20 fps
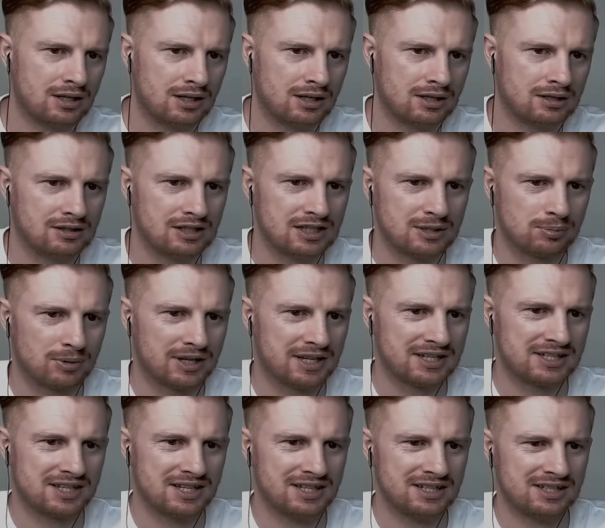these
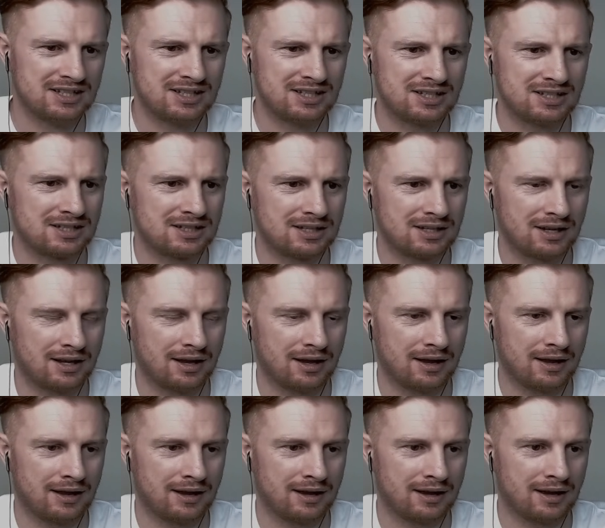places uh,
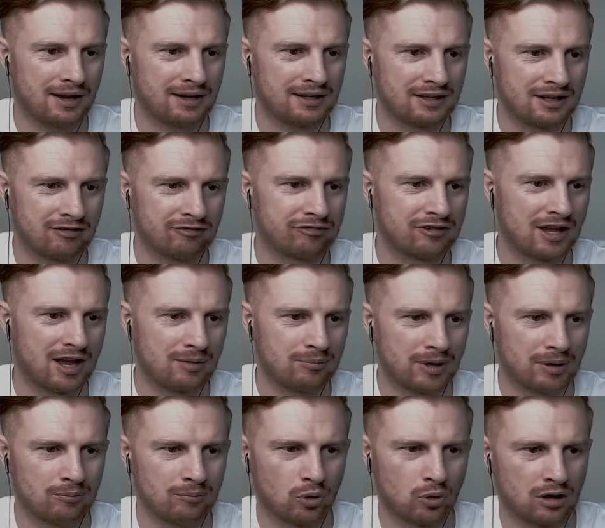and give you a
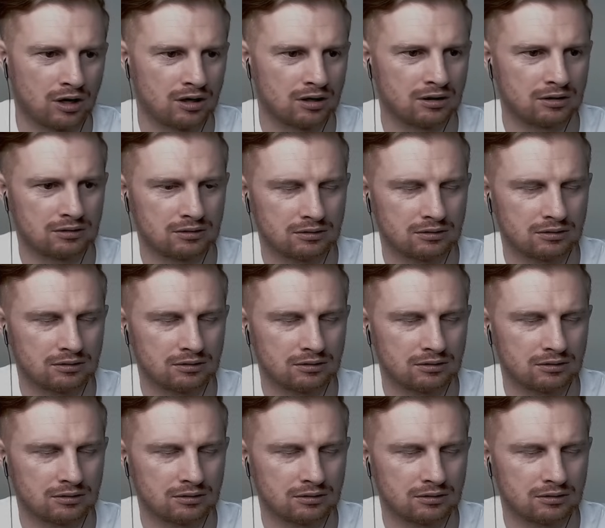bit more